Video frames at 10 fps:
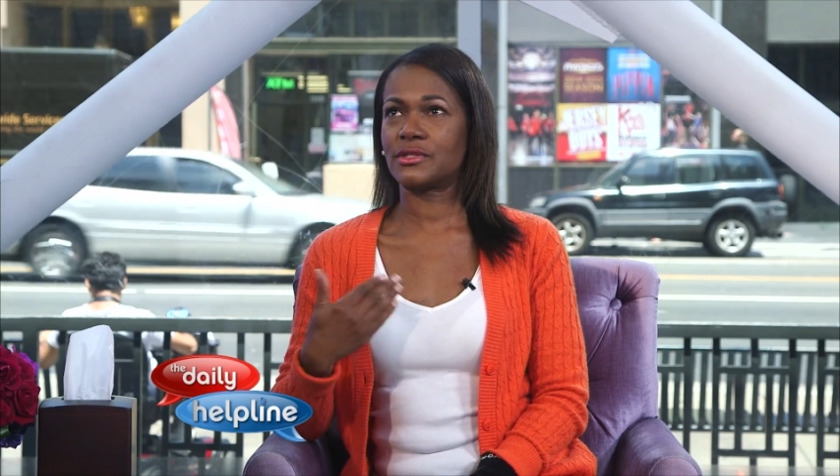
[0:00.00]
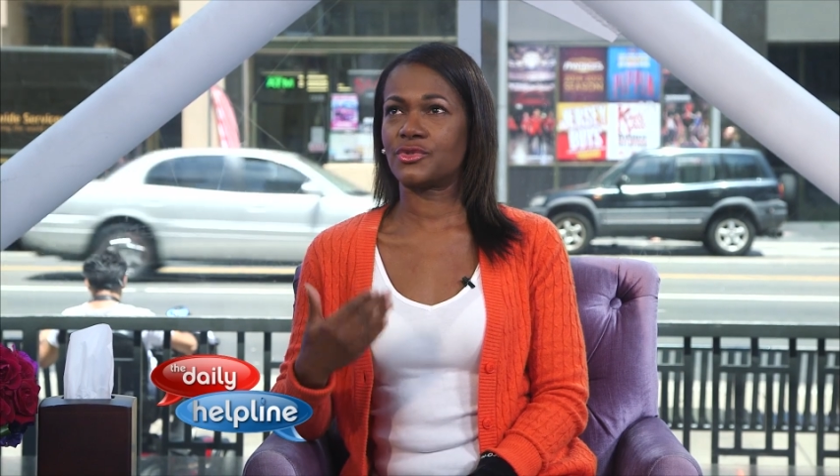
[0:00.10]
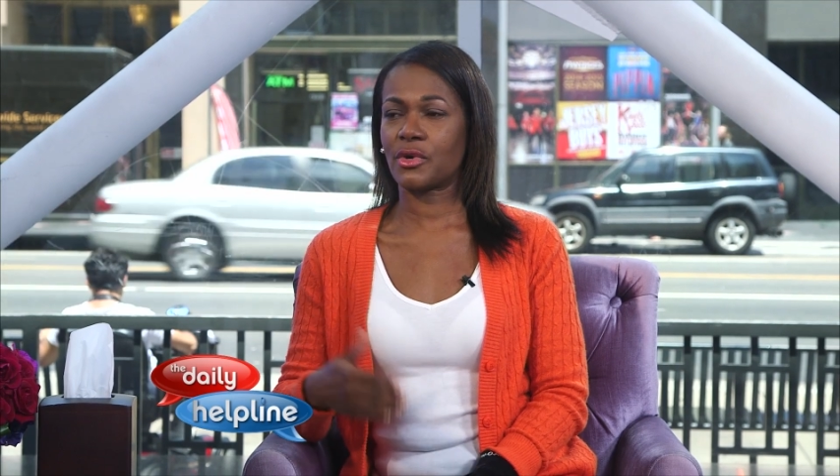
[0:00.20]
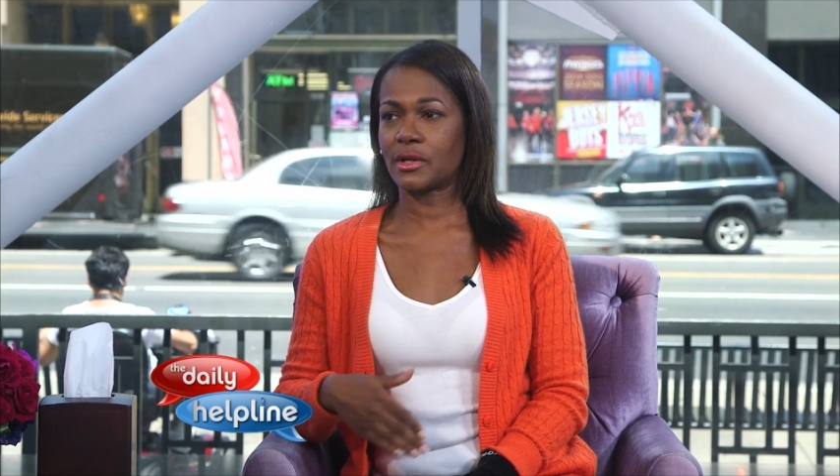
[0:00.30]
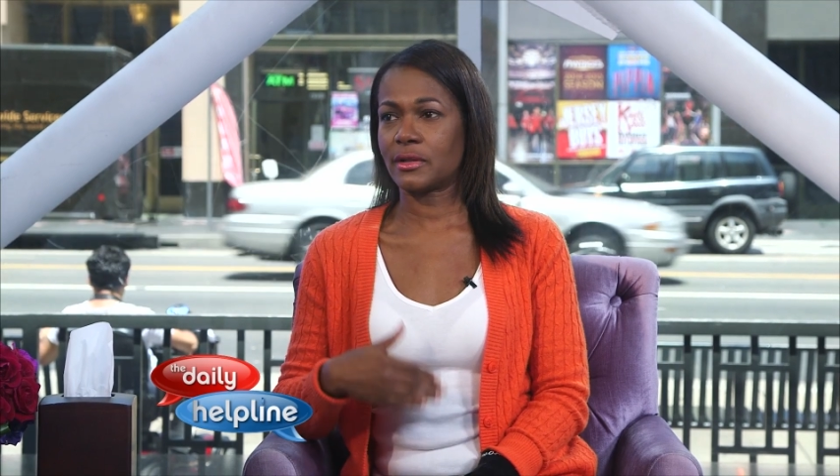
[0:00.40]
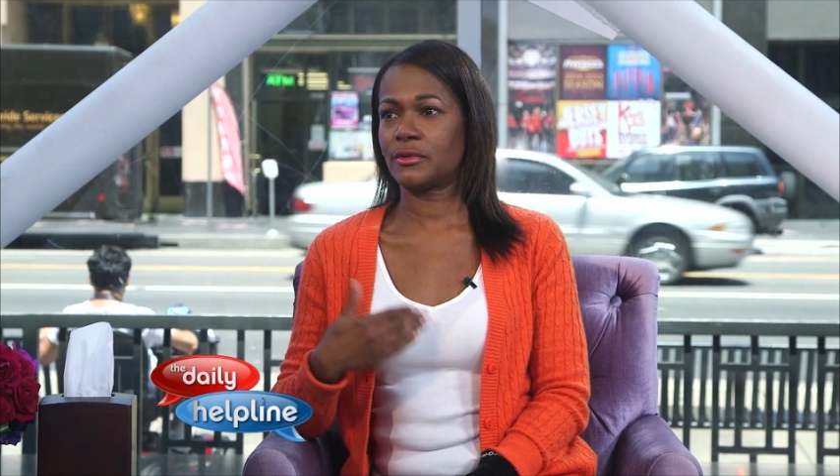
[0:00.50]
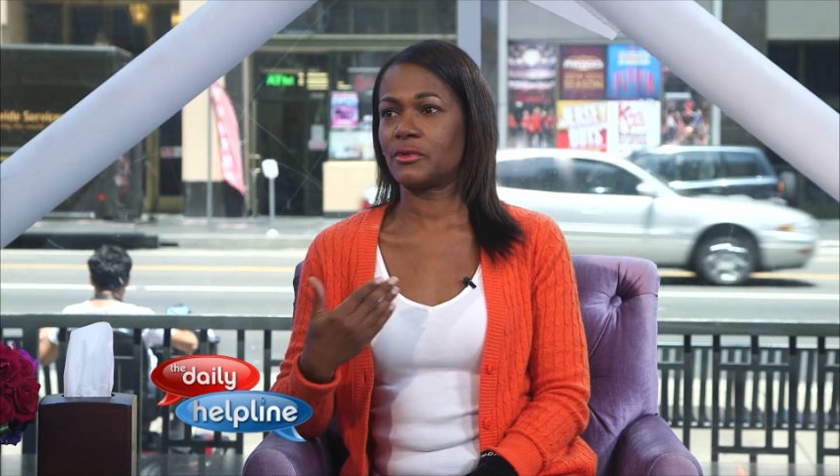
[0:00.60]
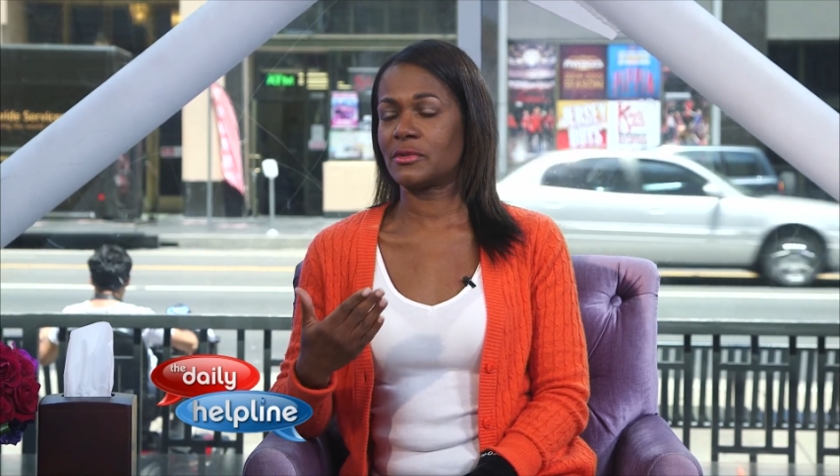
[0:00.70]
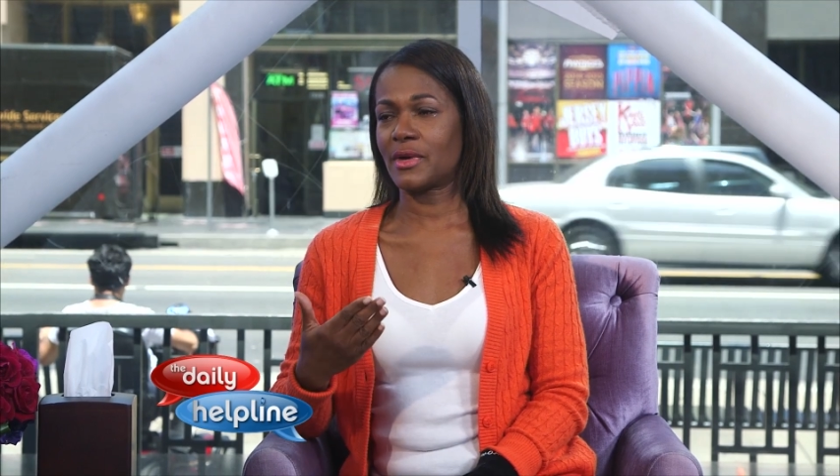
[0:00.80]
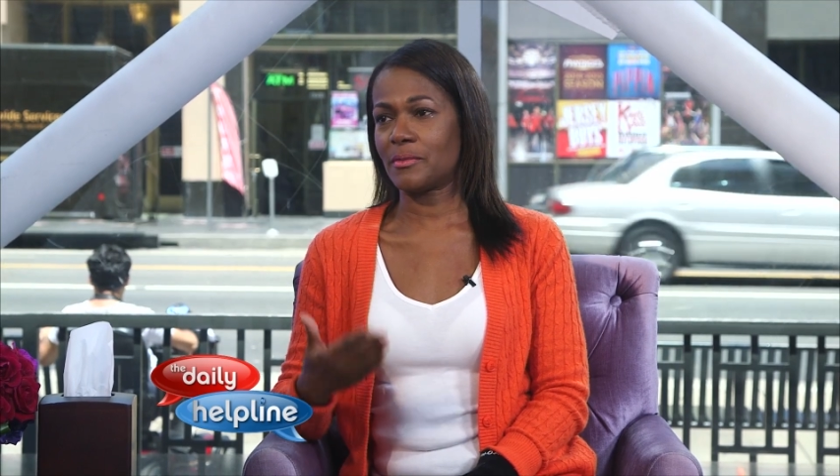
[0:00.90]
struggling
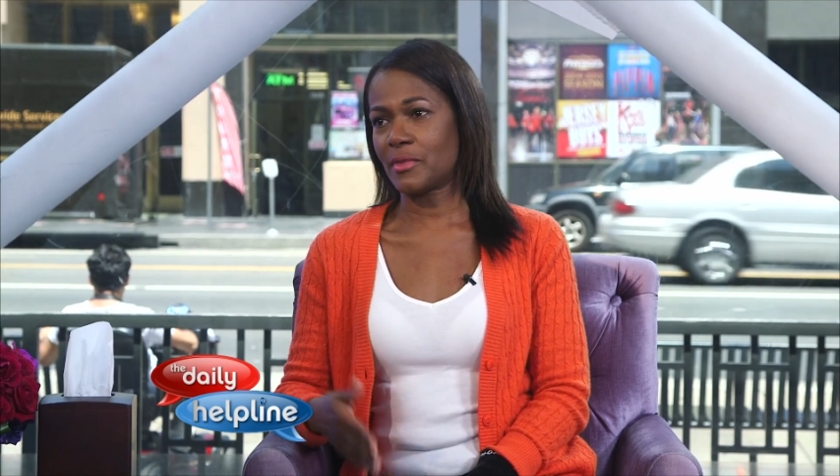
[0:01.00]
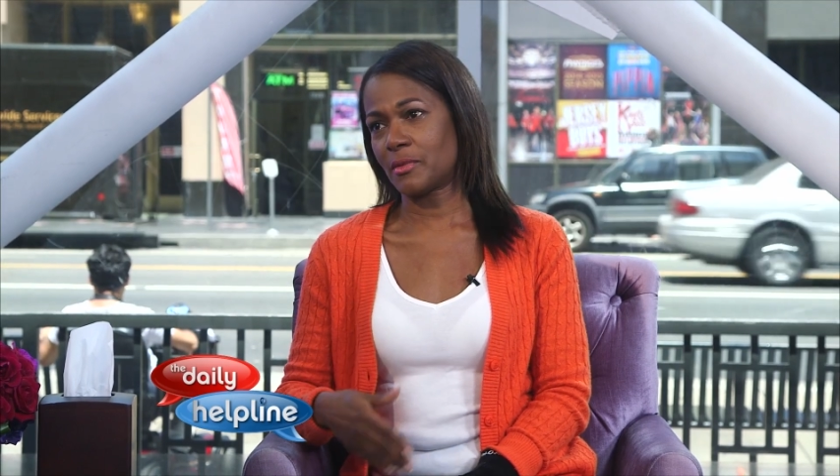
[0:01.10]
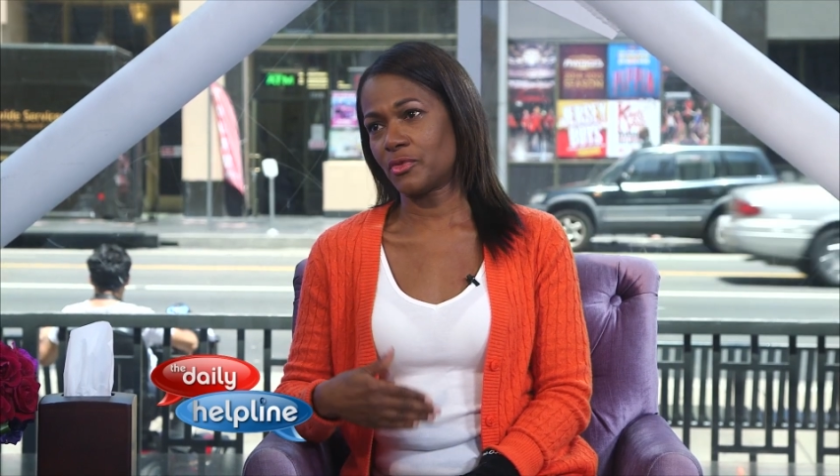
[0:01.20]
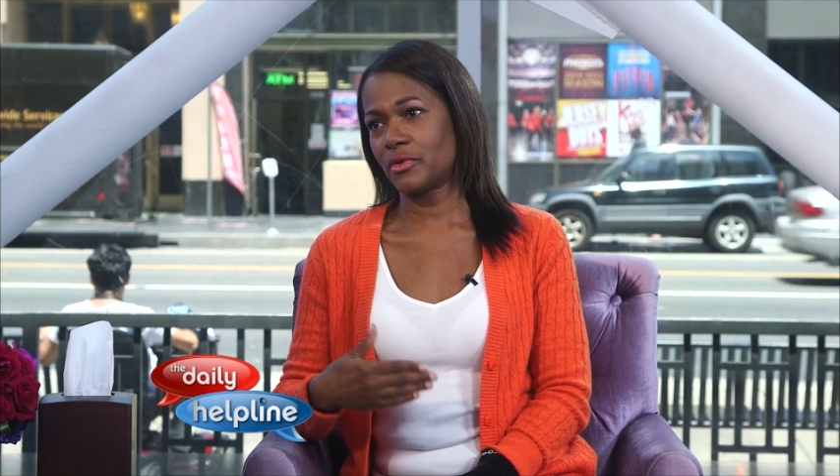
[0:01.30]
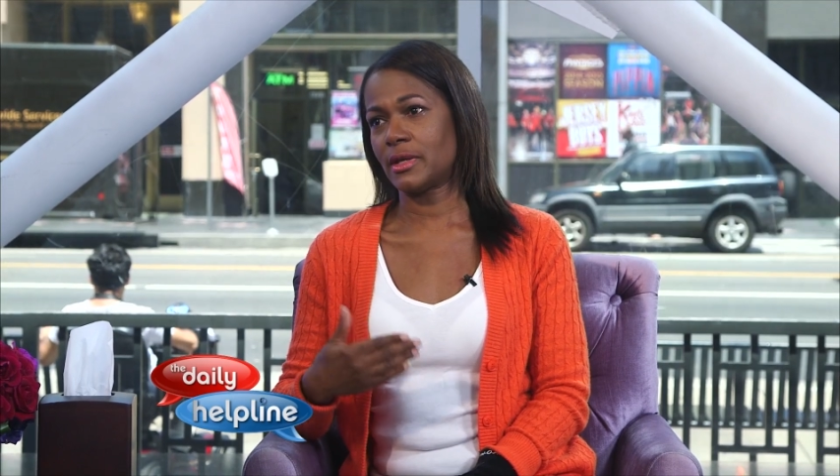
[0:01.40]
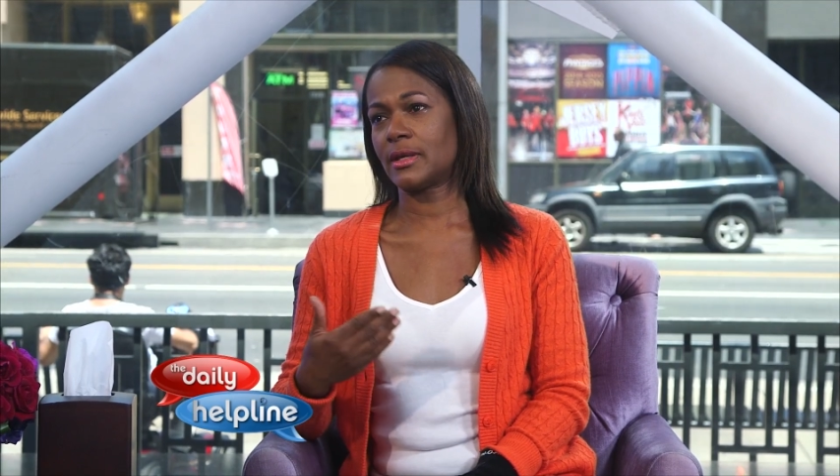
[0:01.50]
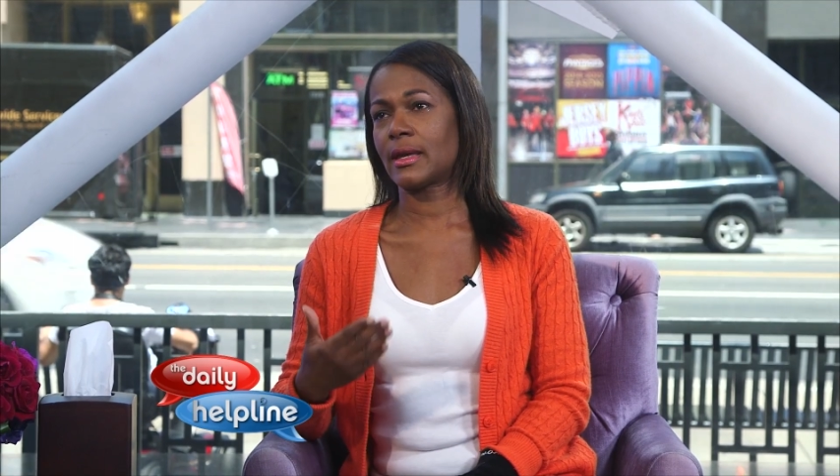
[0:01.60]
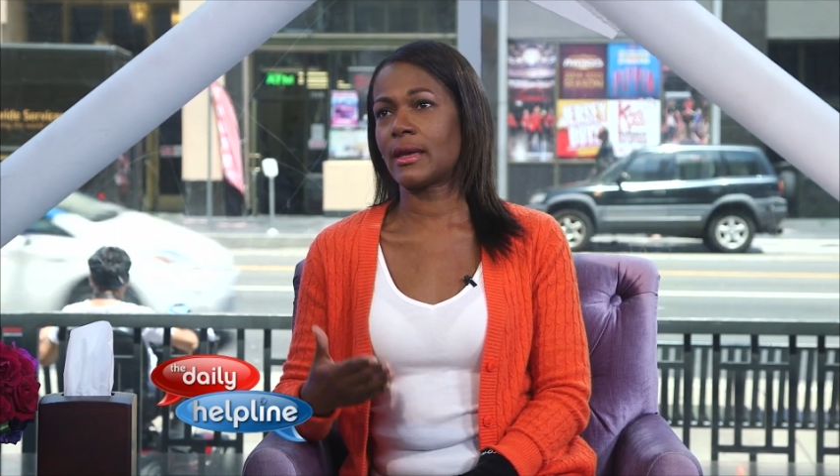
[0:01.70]
with my memory,